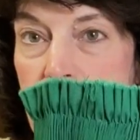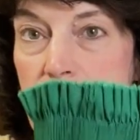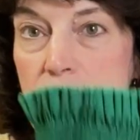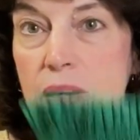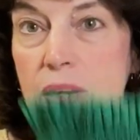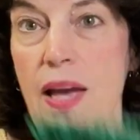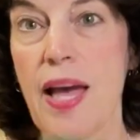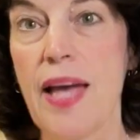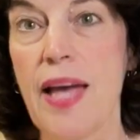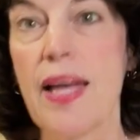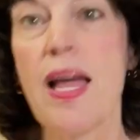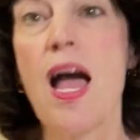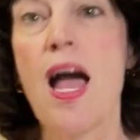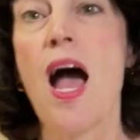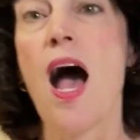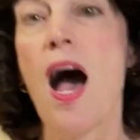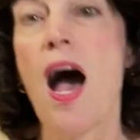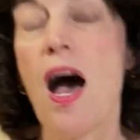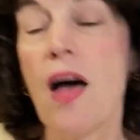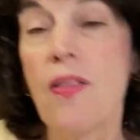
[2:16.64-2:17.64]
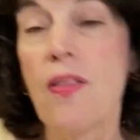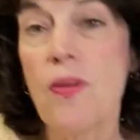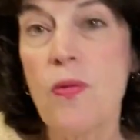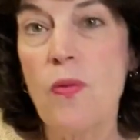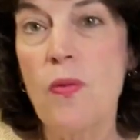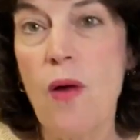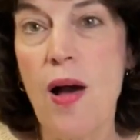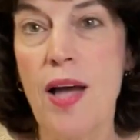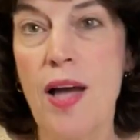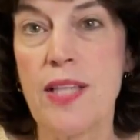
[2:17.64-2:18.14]
okay?
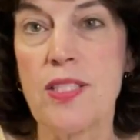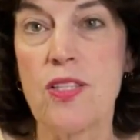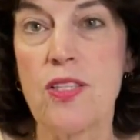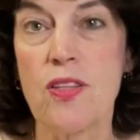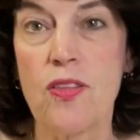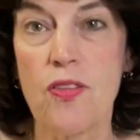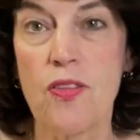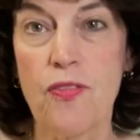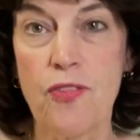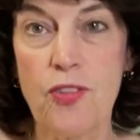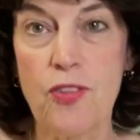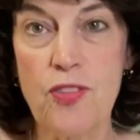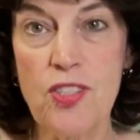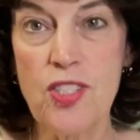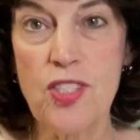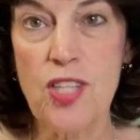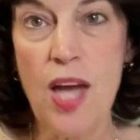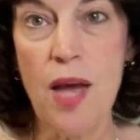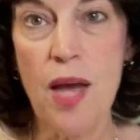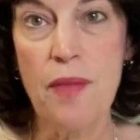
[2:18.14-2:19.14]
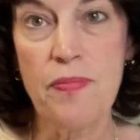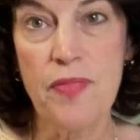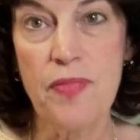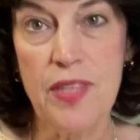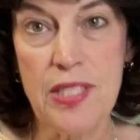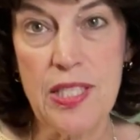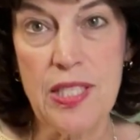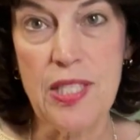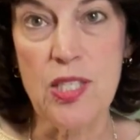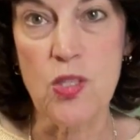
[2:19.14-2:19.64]
Otherwise, the first time
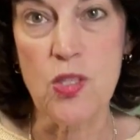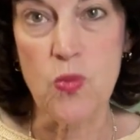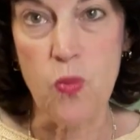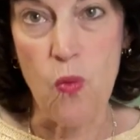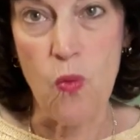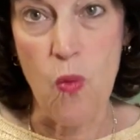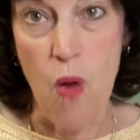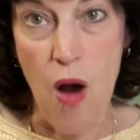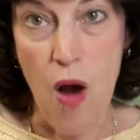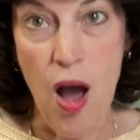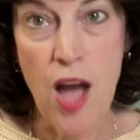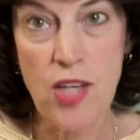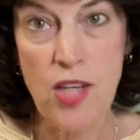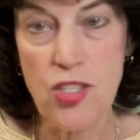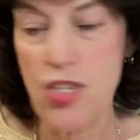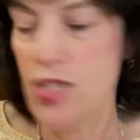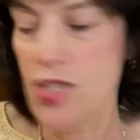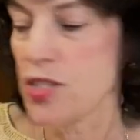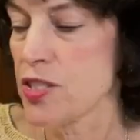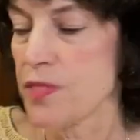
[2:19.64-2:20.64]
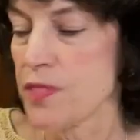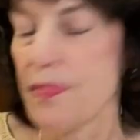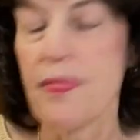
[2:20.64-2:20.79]
this is washed,